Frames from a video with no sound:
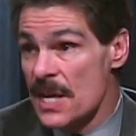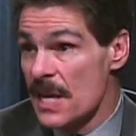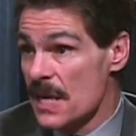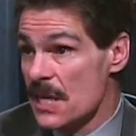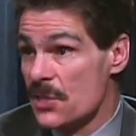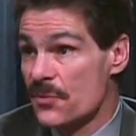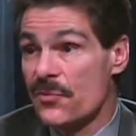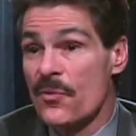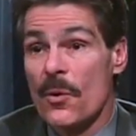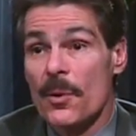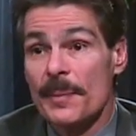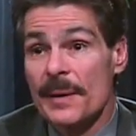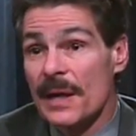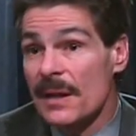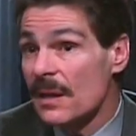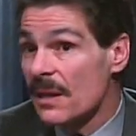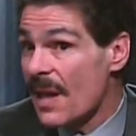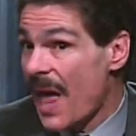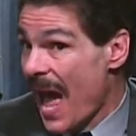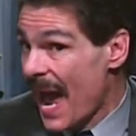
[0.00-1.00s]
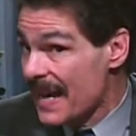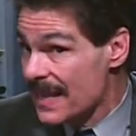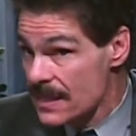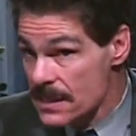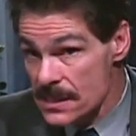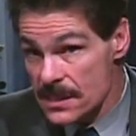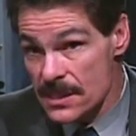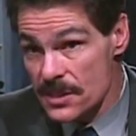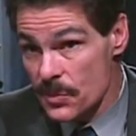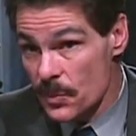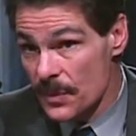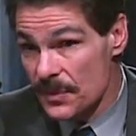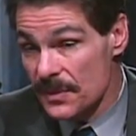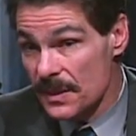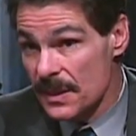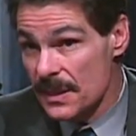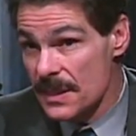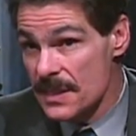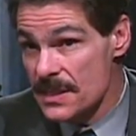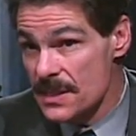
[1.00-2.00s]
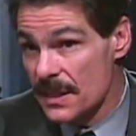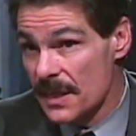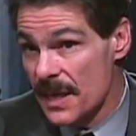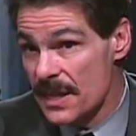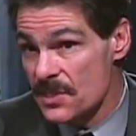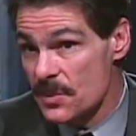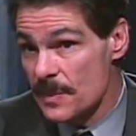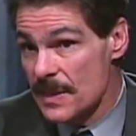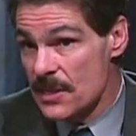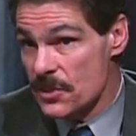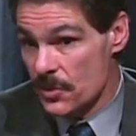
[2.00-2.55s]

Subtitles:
He's forming alliances with the kids against me.